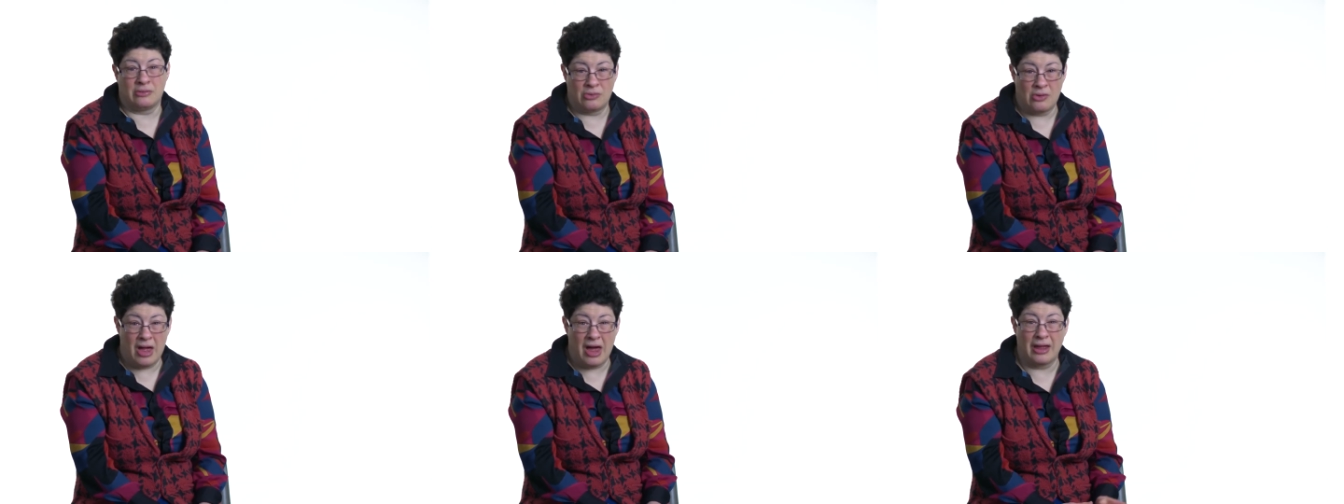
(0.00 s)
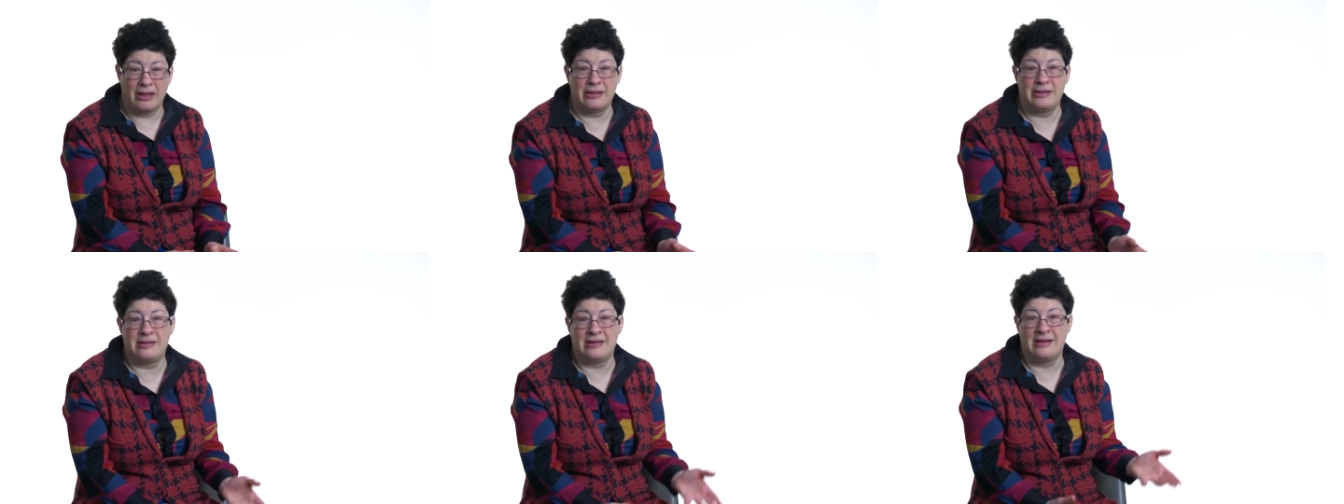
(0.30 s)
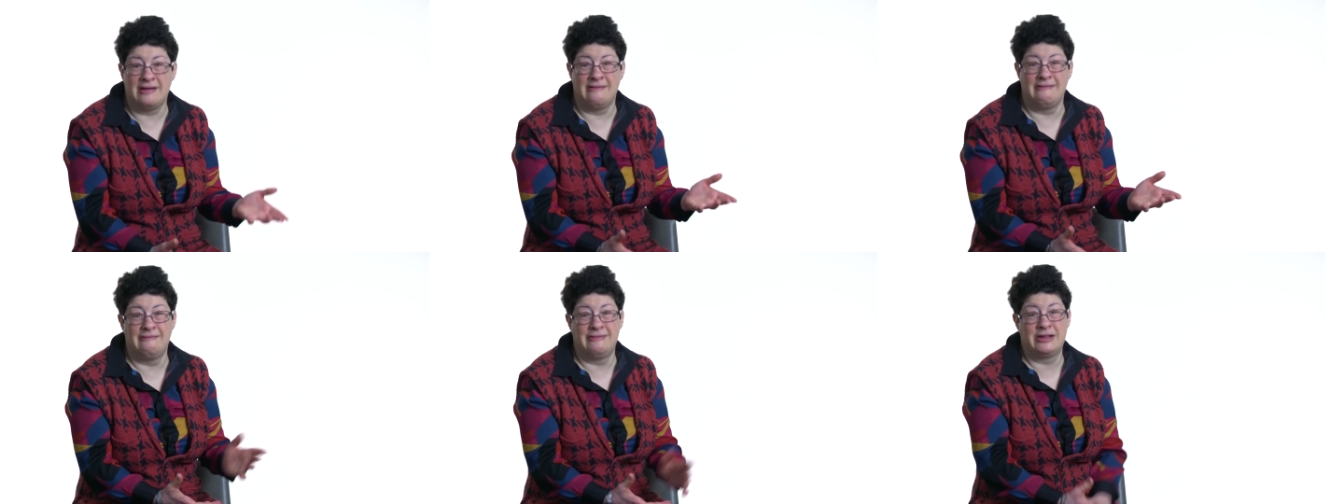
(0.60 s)

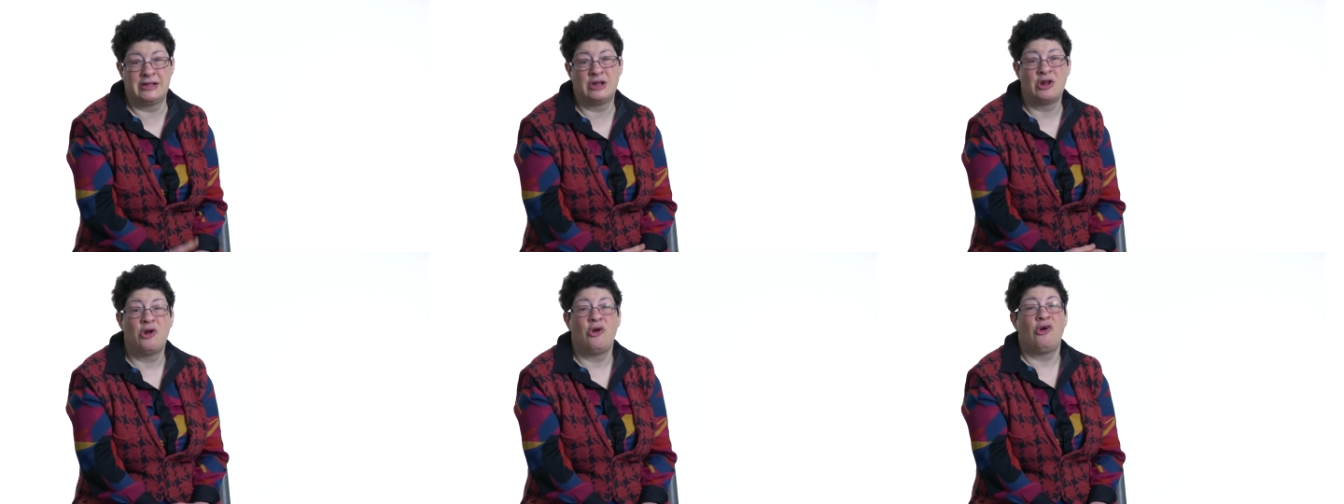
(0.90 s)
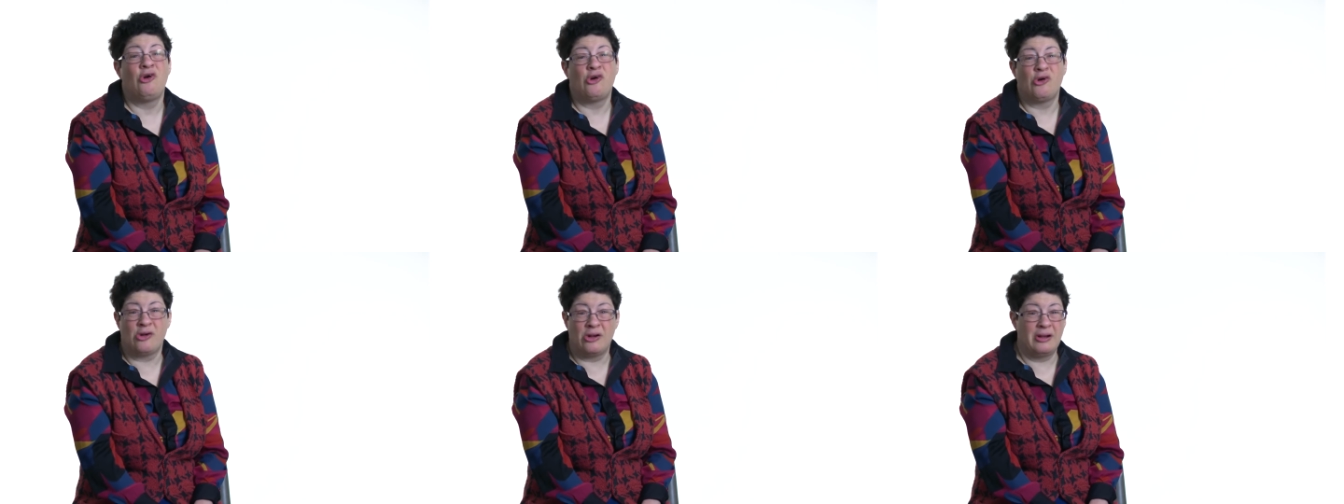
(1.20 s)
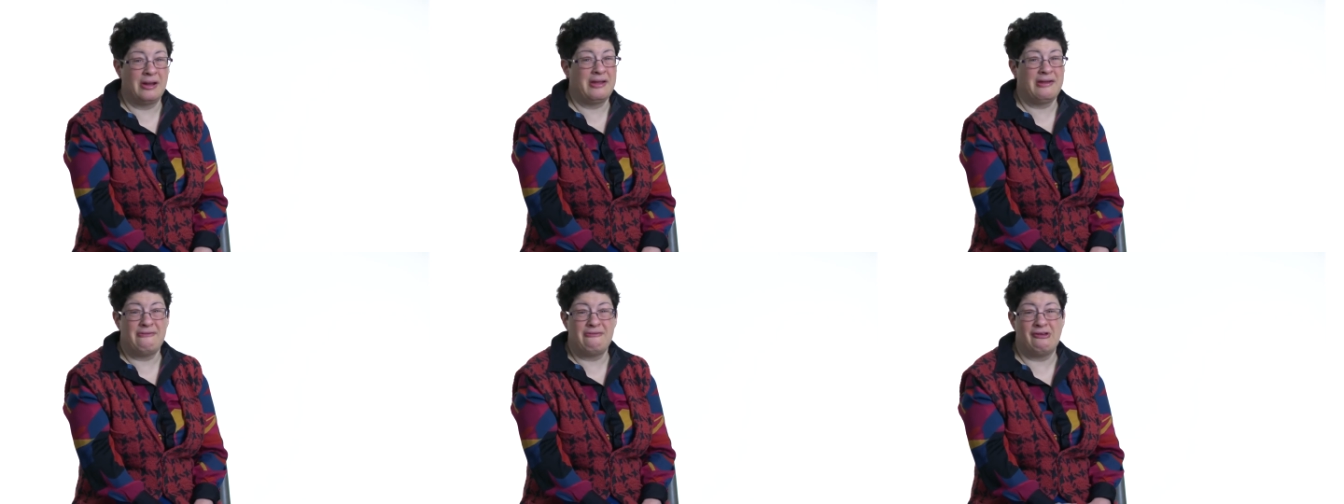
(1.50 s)
relatives or
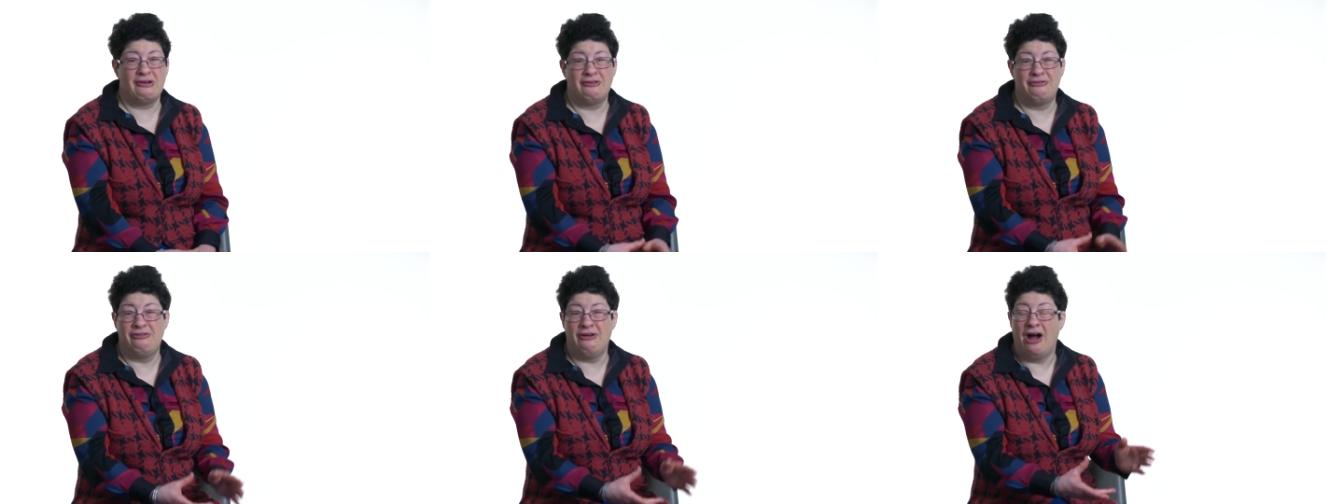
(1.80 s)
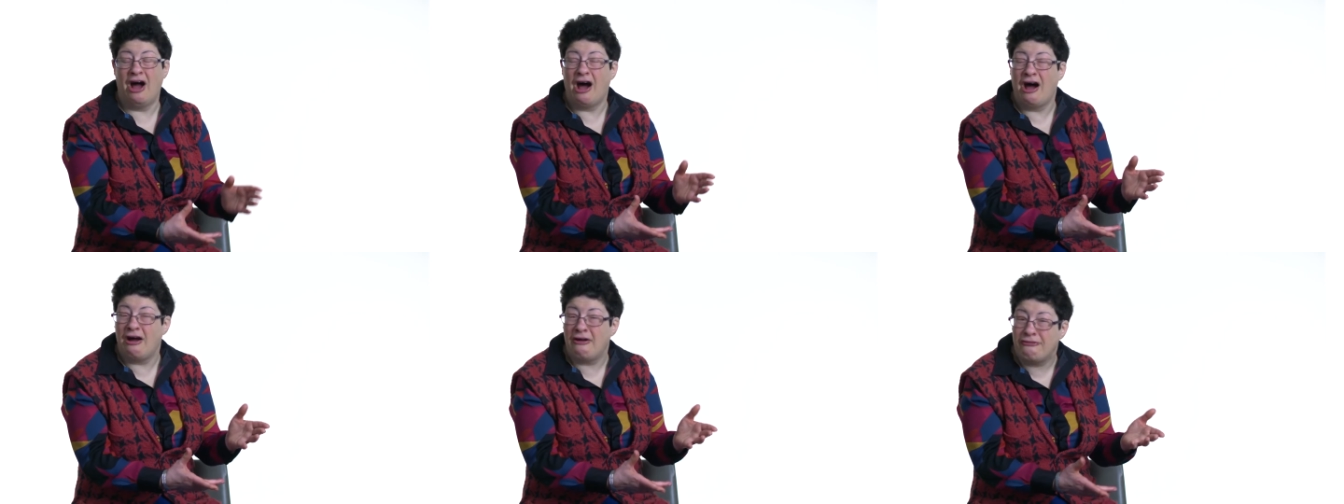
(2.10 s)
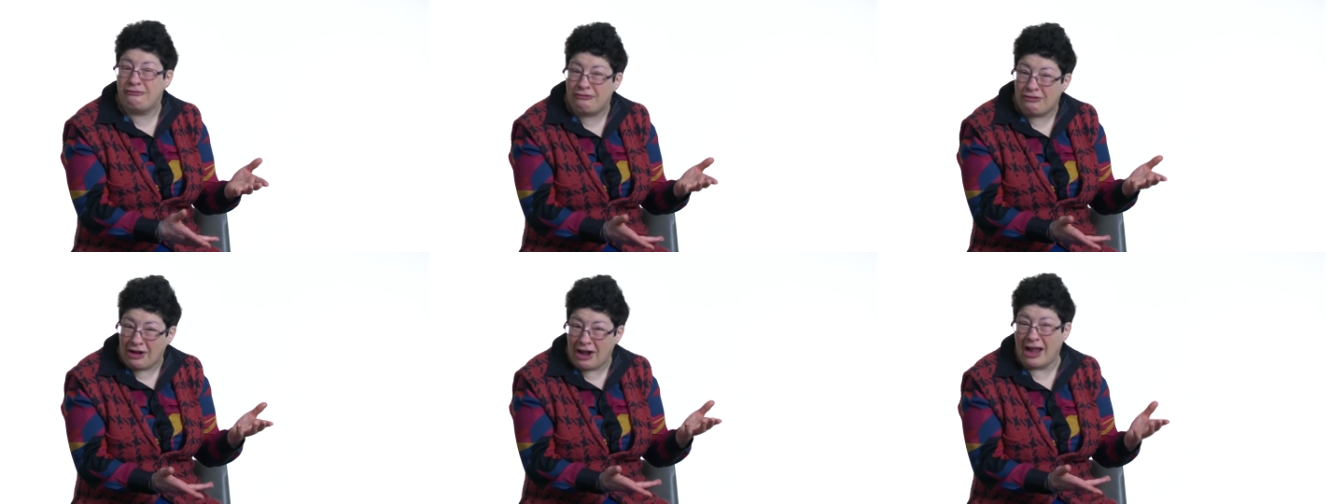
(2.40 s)
even a
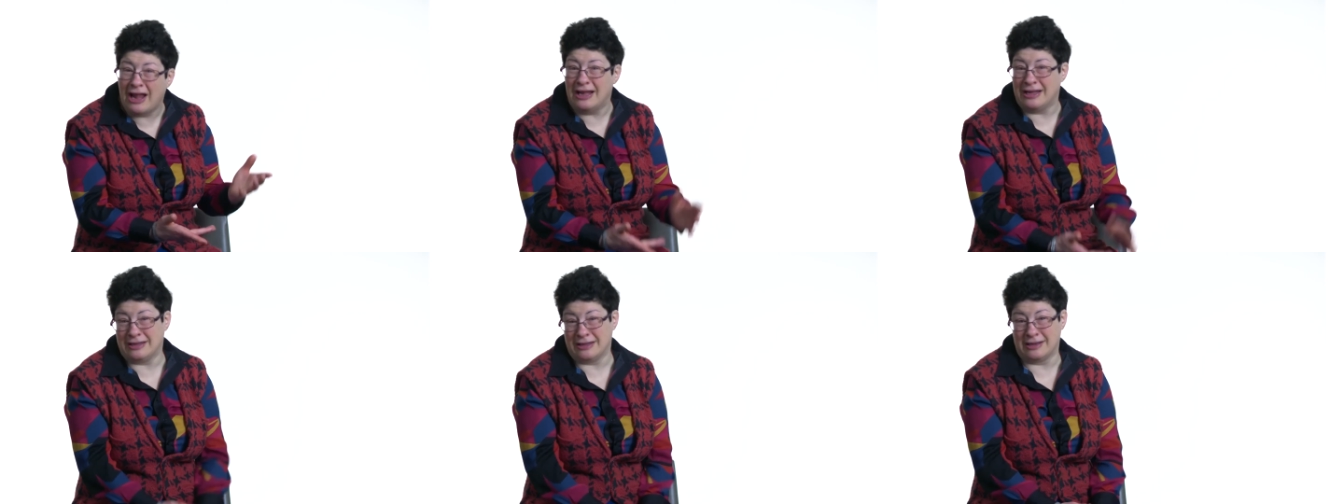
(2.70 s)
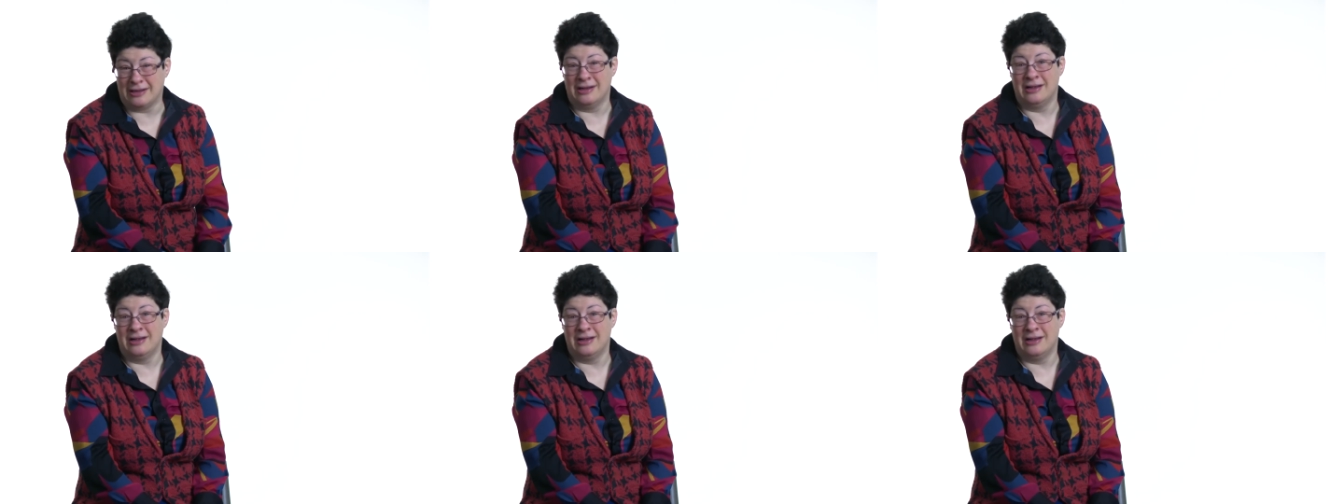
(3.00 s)
friend